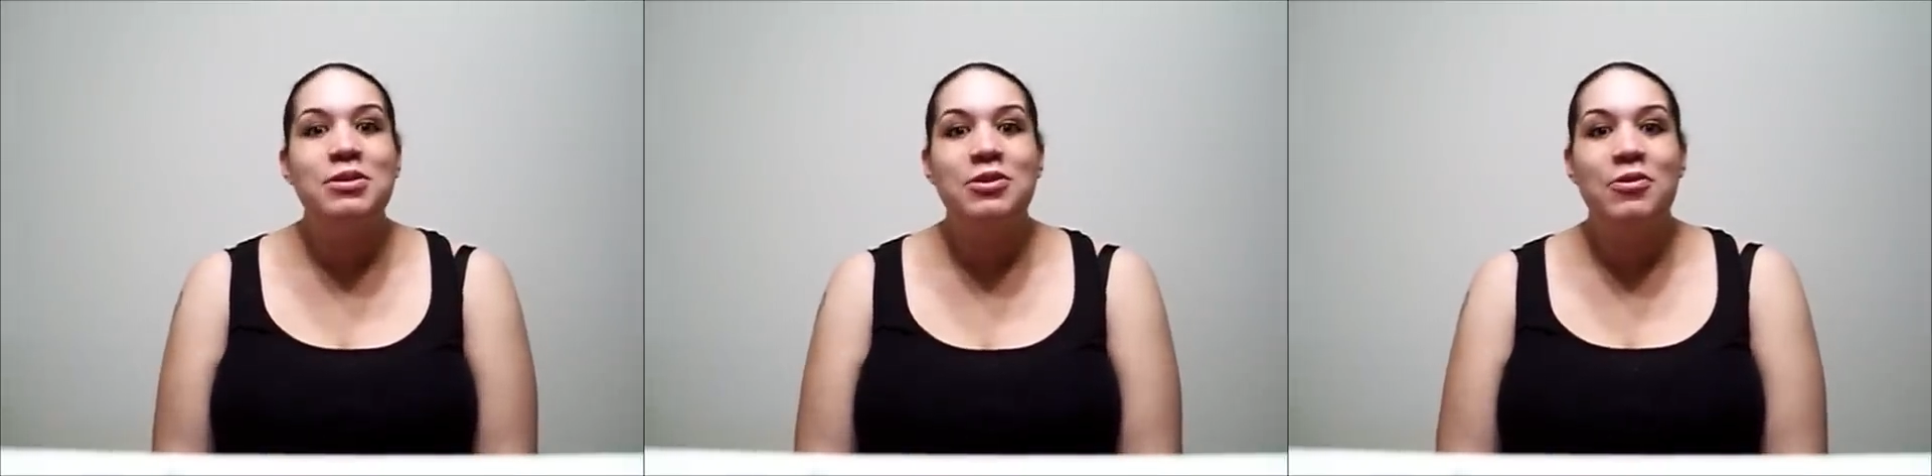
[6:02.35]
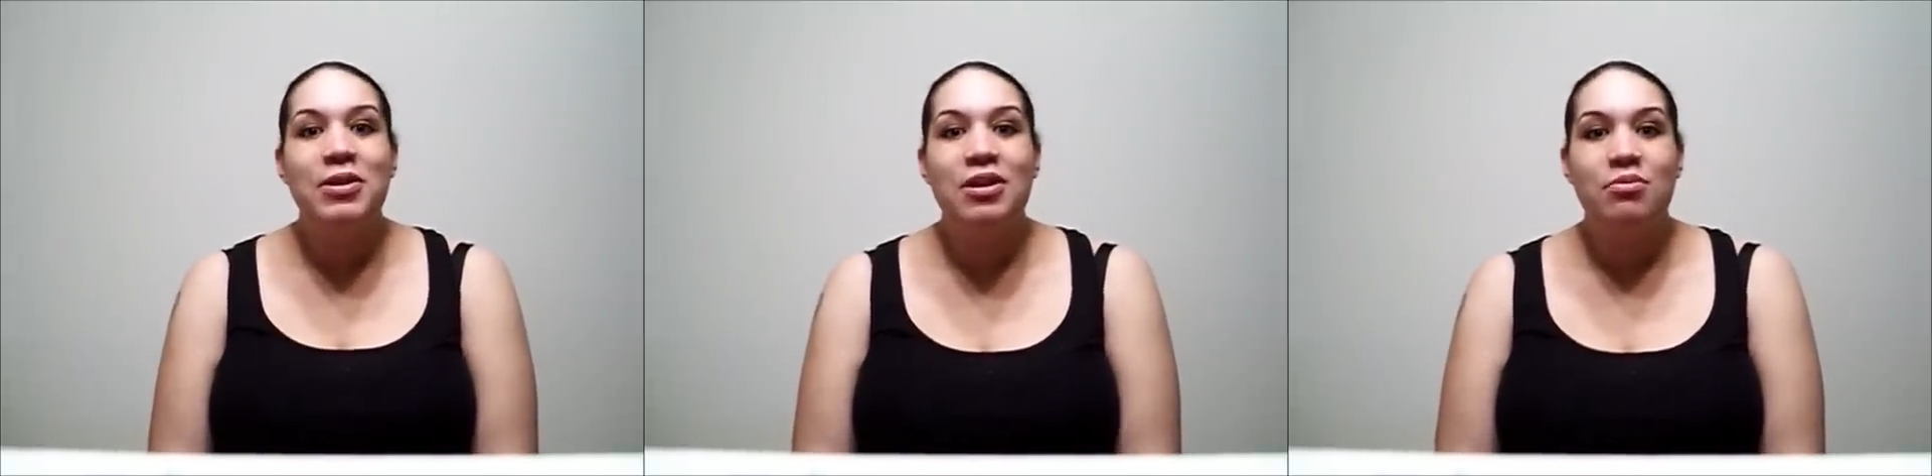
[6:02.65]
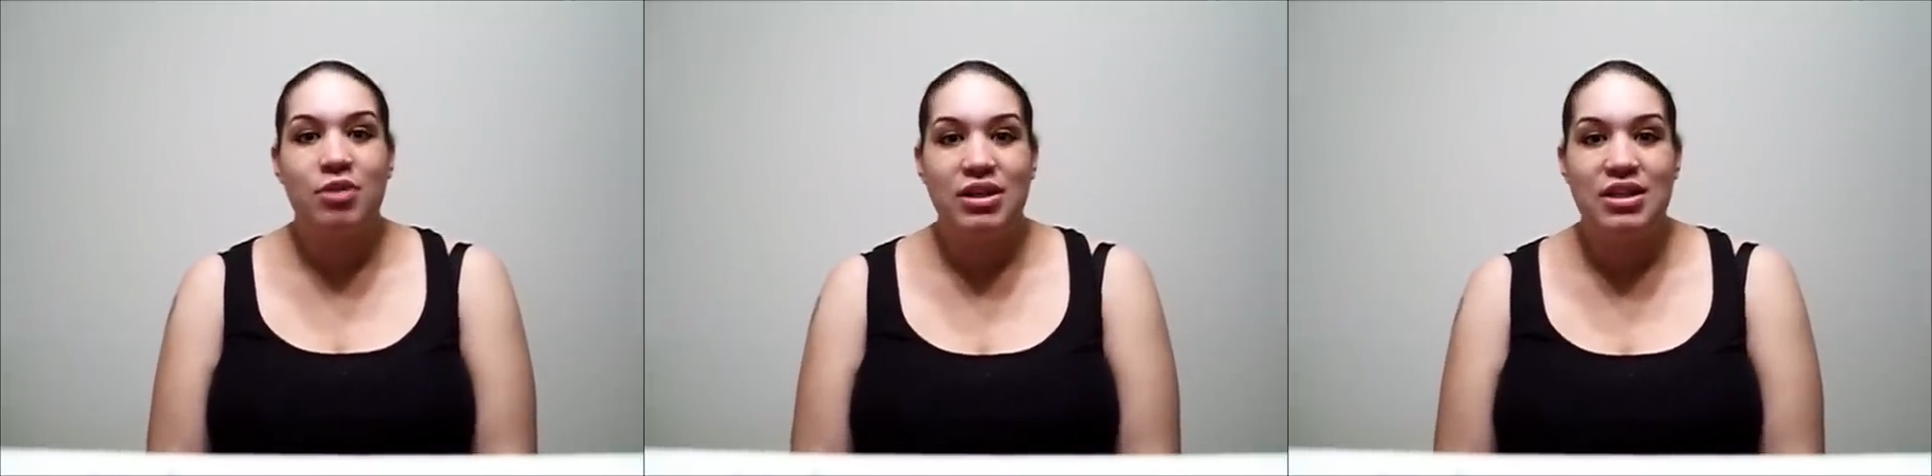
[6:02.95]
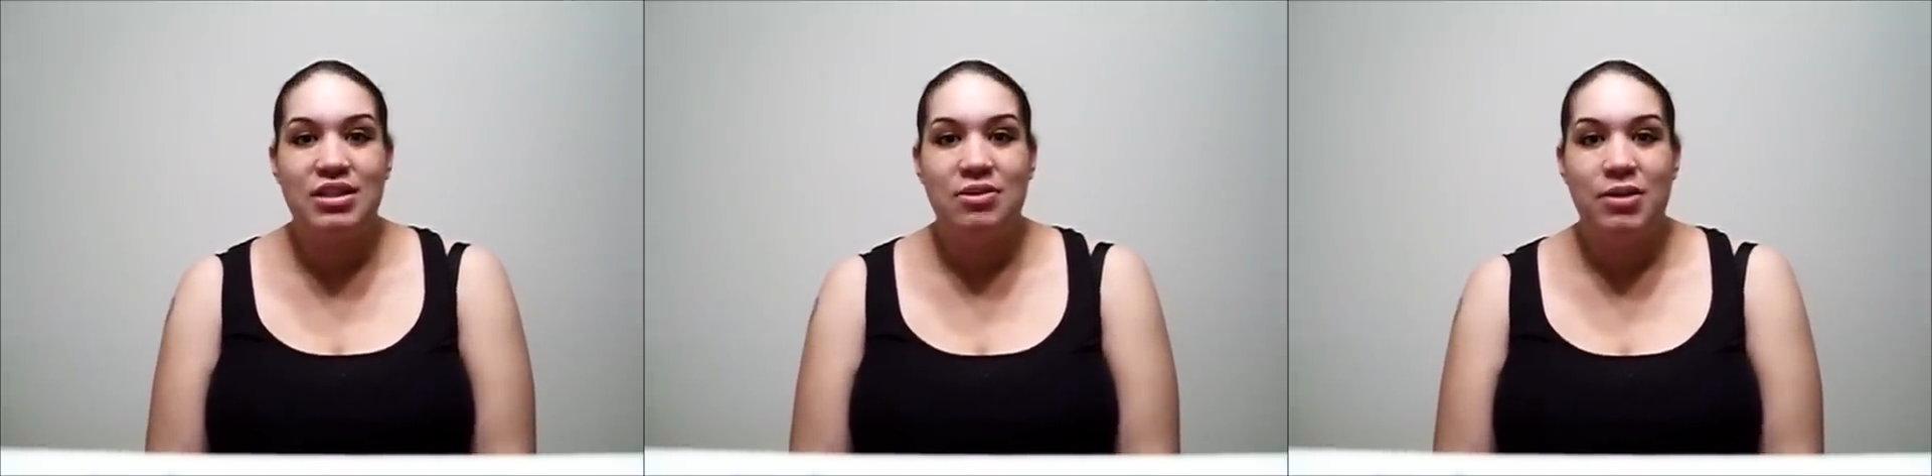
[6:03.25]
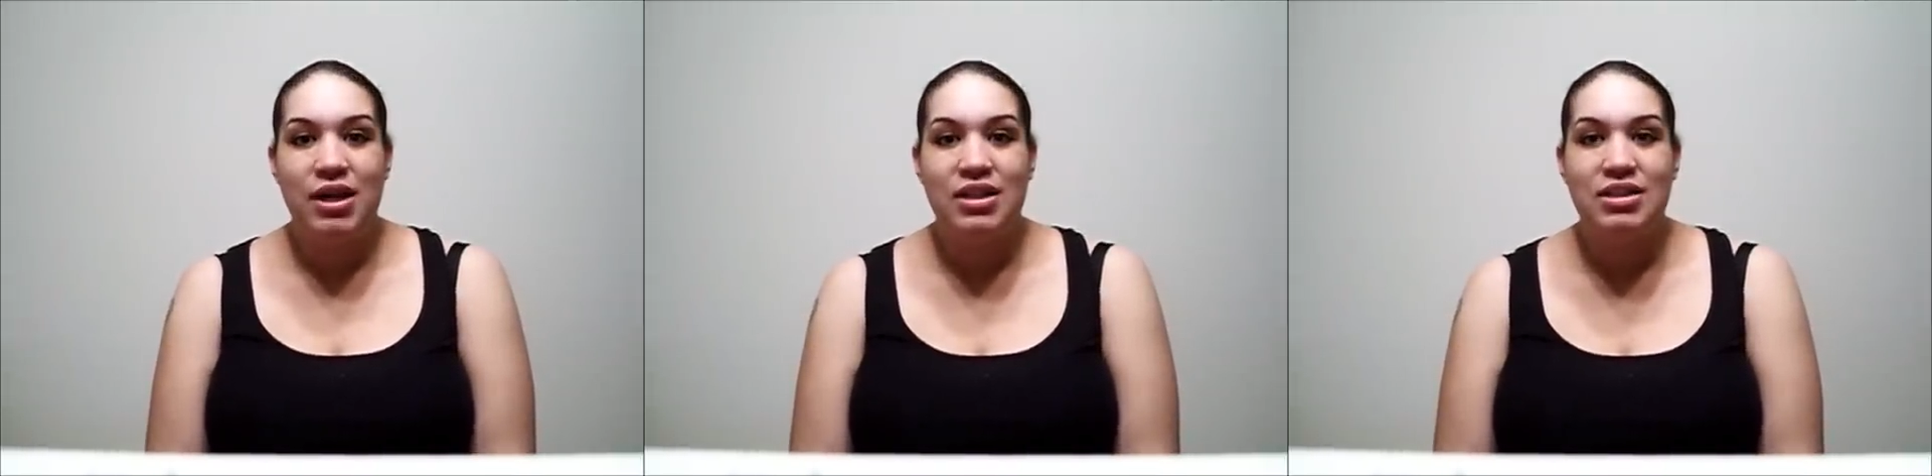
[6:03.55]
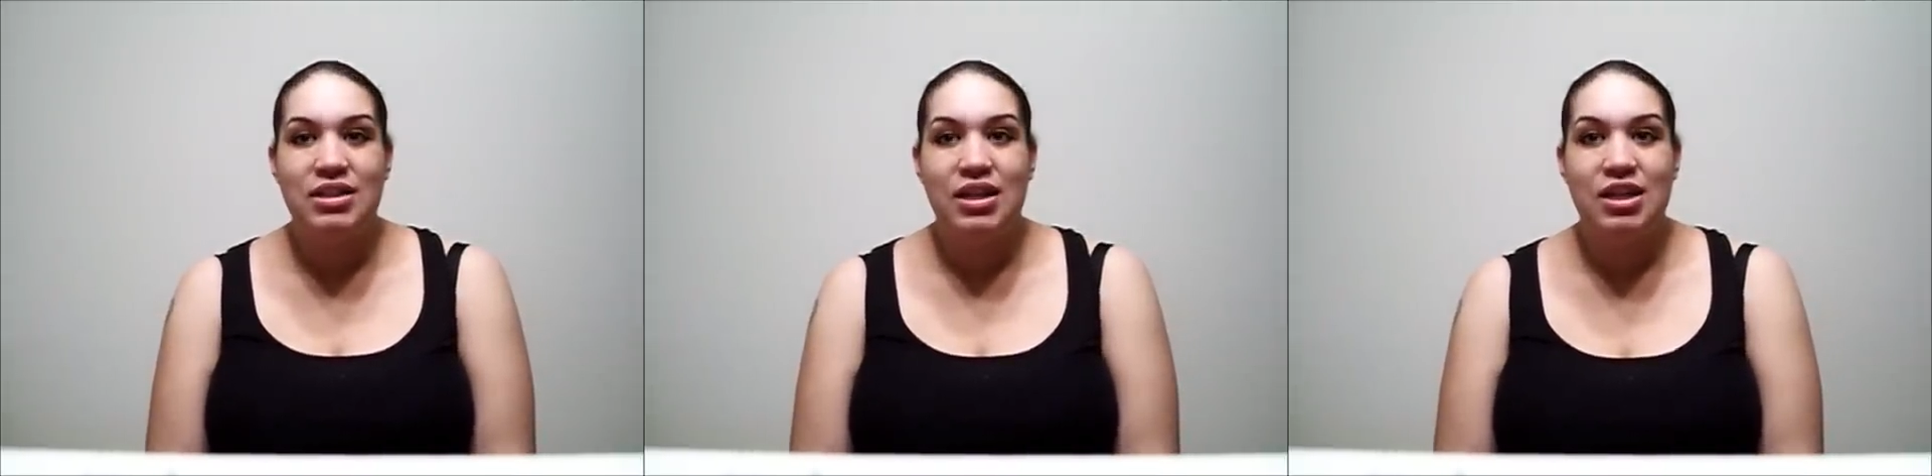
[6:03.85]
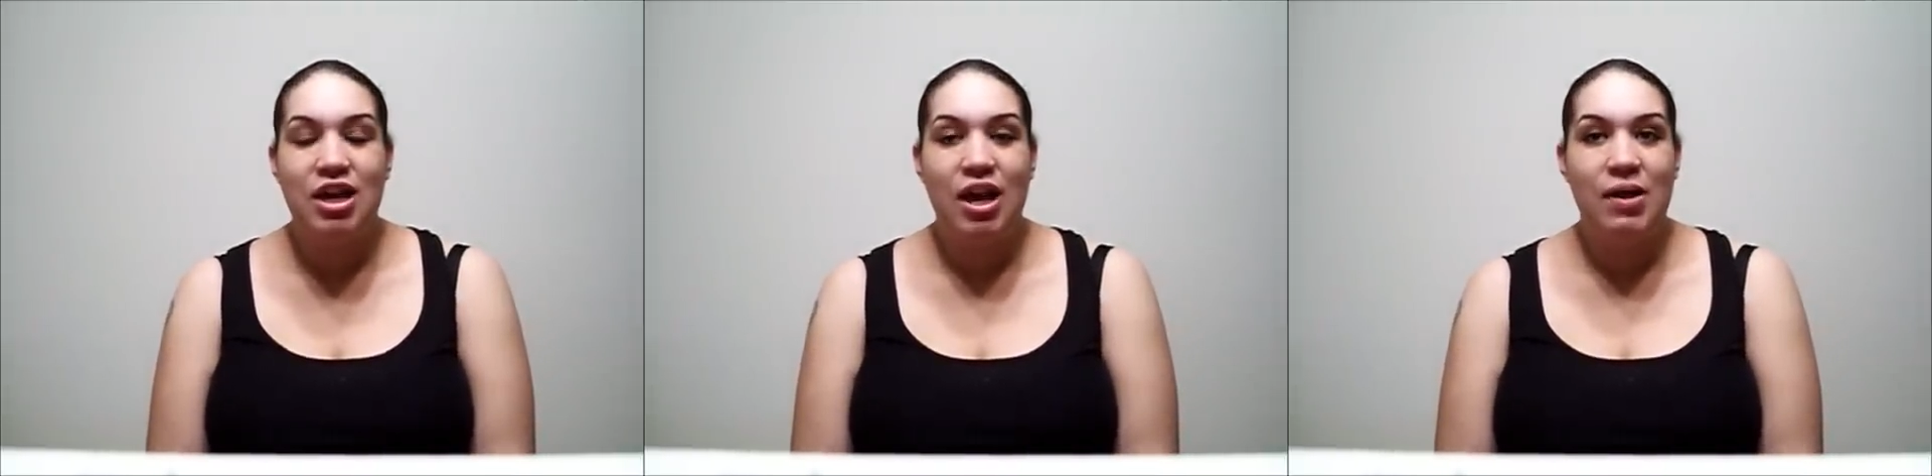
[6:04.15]
what's going on pregnancy wise.
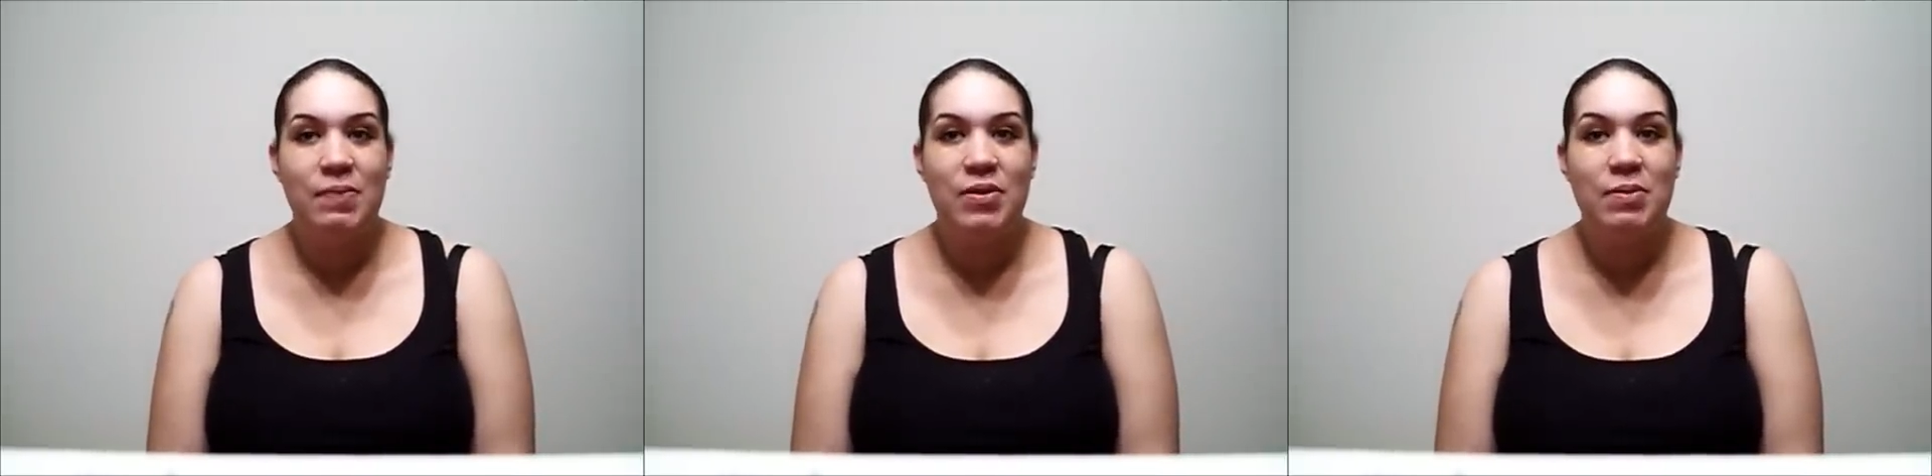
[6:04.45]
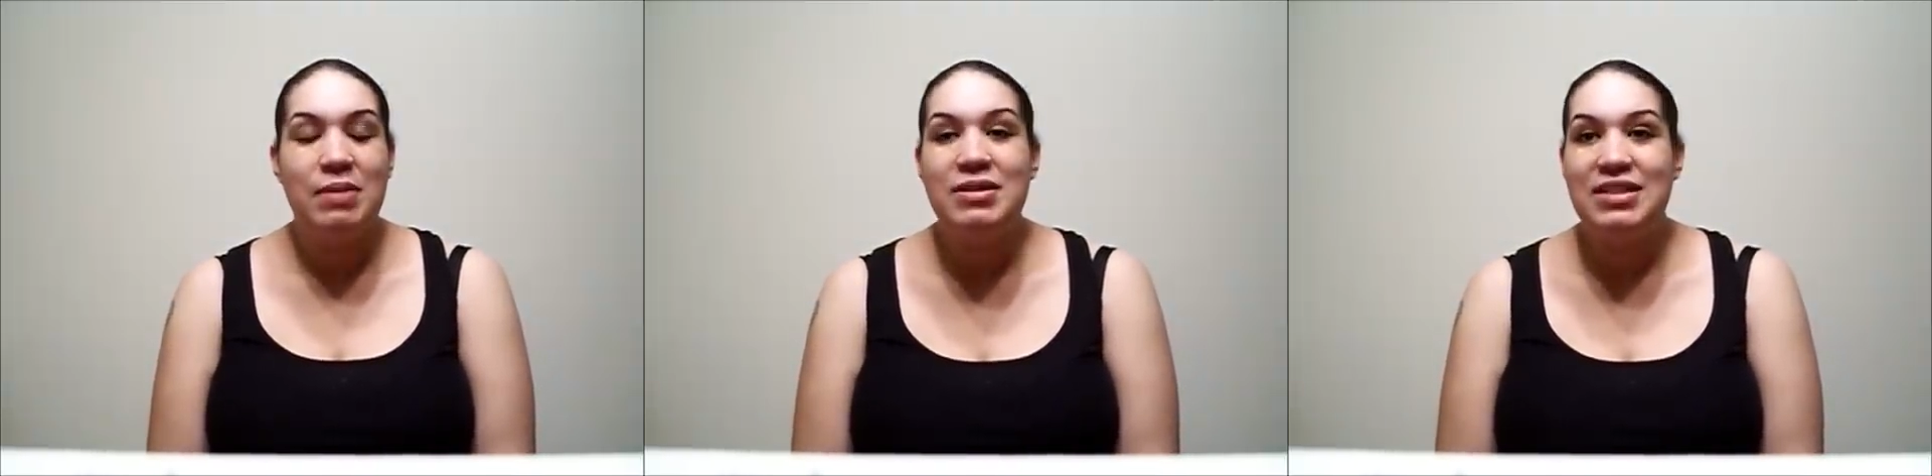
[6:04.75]
The baby